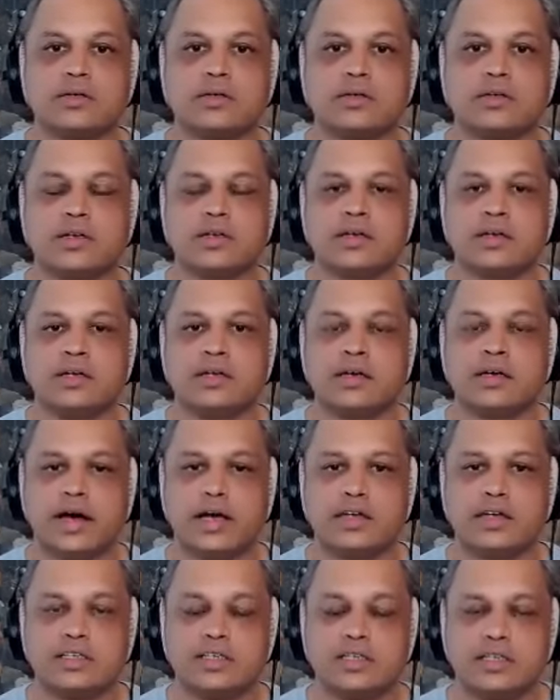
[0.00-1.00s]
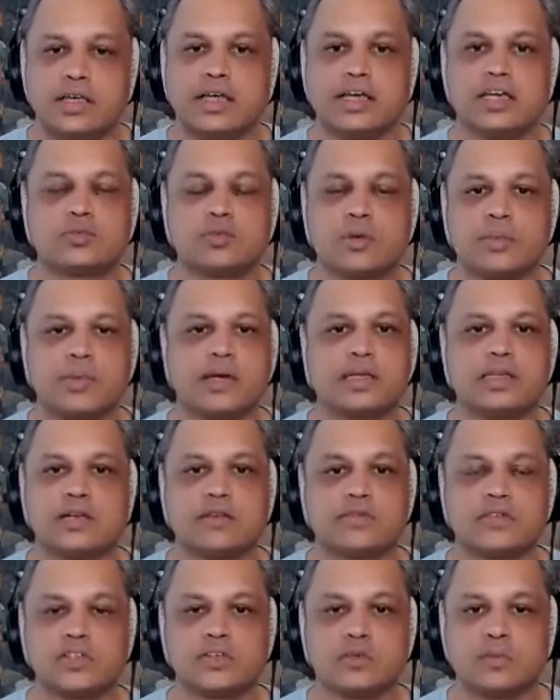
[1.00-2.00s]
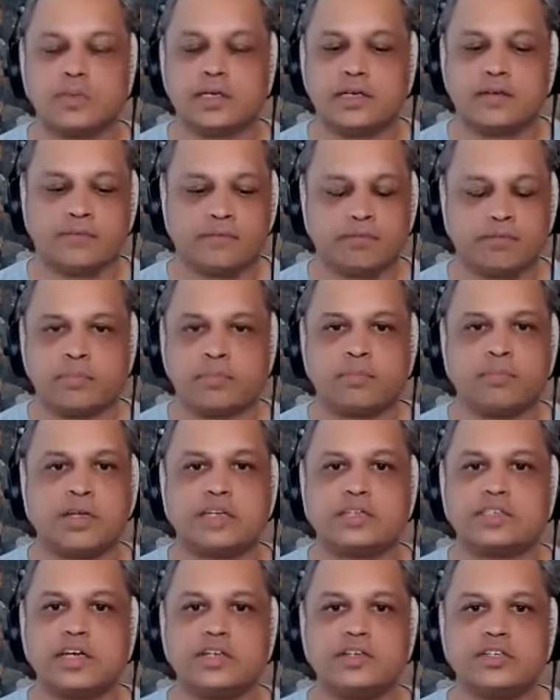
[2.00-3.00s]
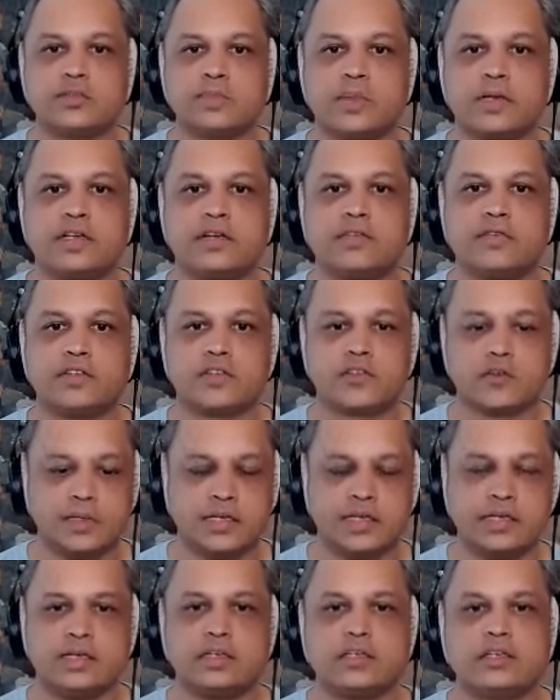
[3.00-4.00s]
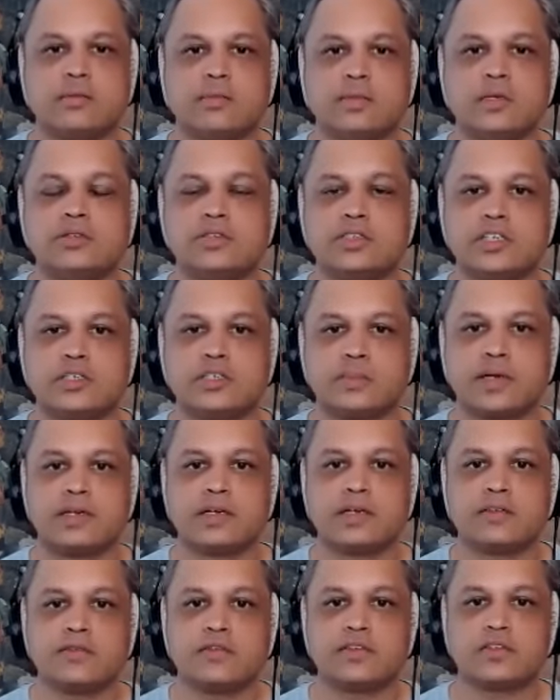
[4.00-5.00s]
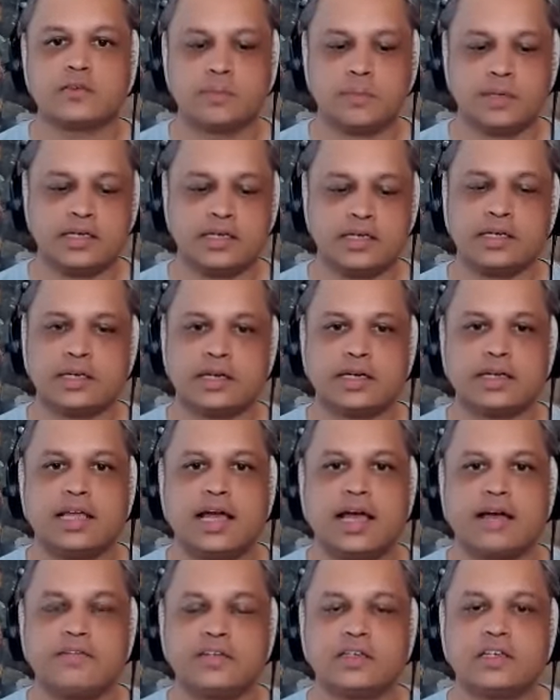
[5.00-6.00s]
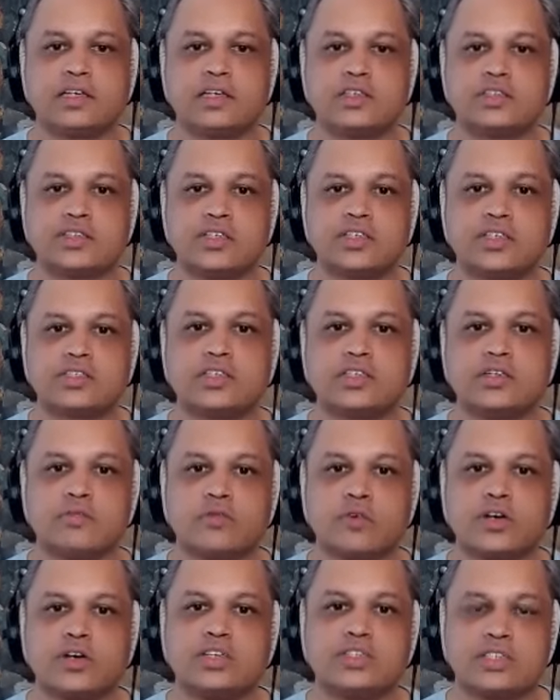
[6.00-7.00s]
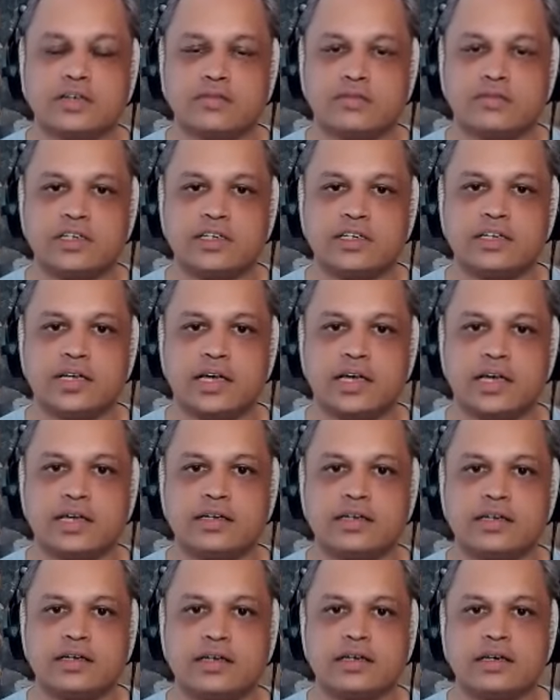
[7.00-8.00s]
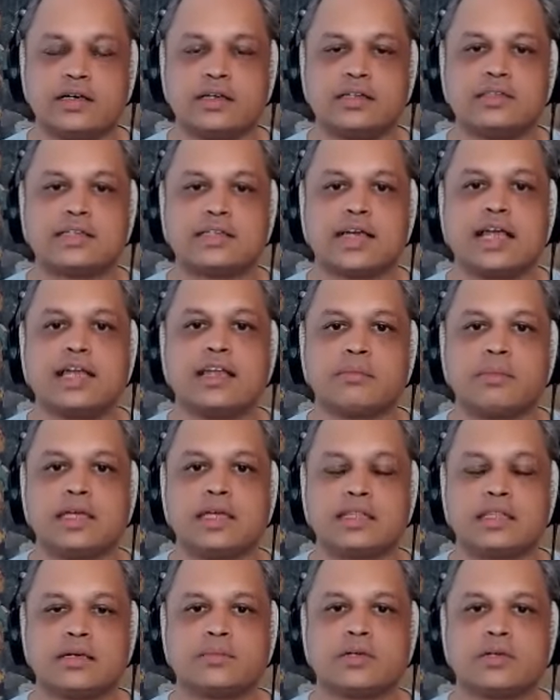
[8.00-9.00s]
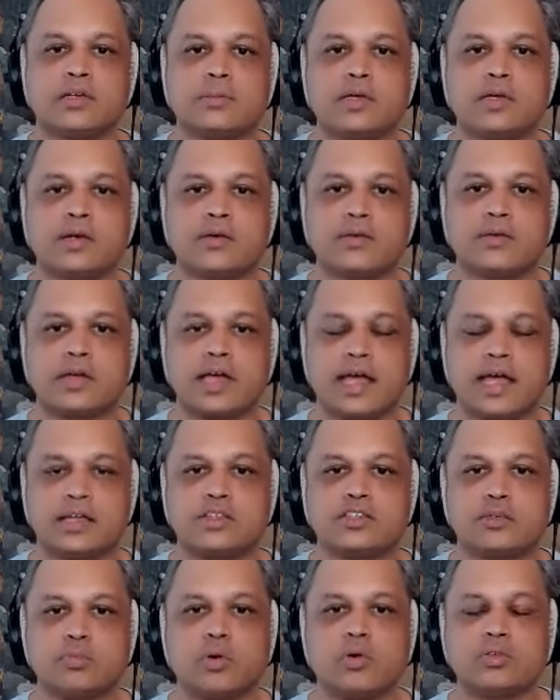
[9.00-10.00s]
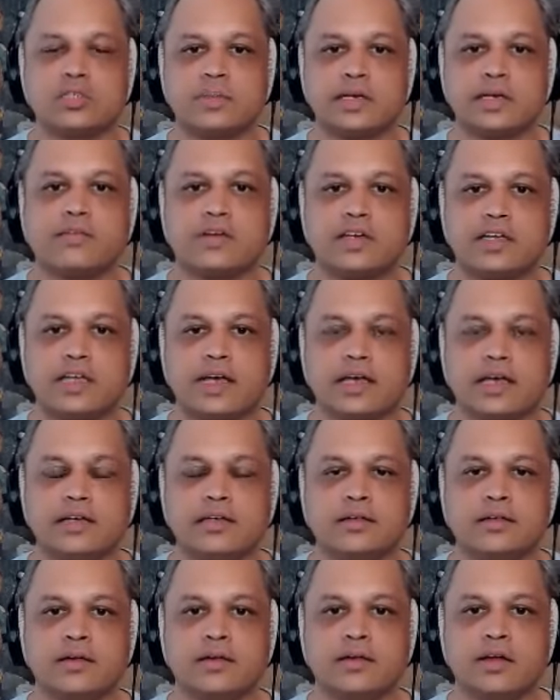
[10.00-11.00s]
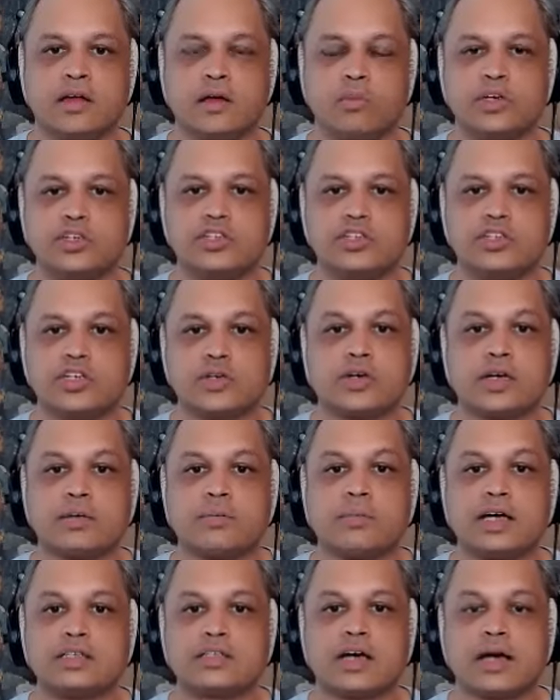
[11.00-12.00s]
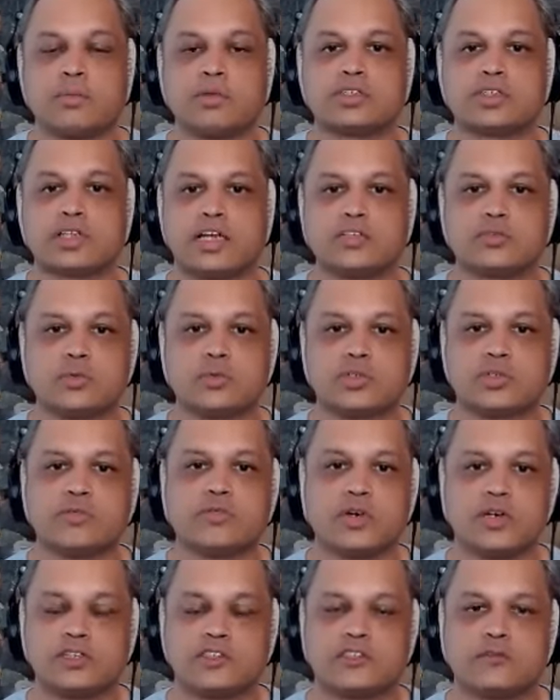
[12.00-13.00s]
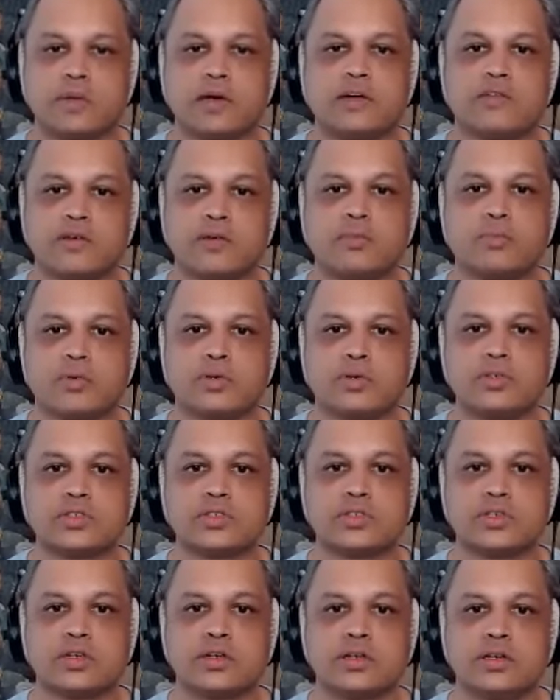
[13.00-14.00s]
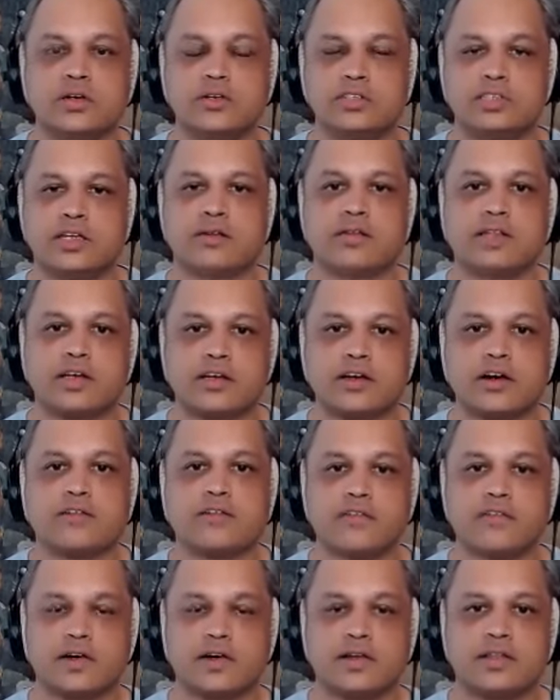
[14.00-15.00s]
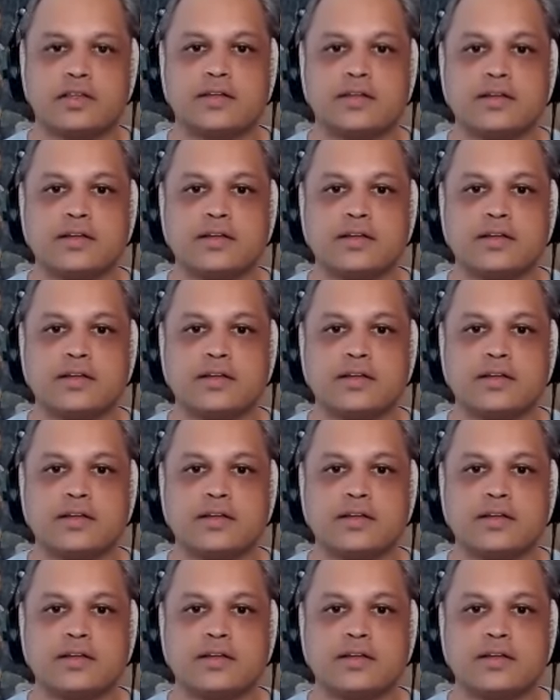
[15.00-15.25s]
I said, here's what made a difference for me. Meditations made a difference for me. Communities made a difference for me. And having a consistent voice every day, telling me that I'm going to be okay and supporting me every day, which during my time with Celeste was the voice of my friend Bruce, who's now their godfather.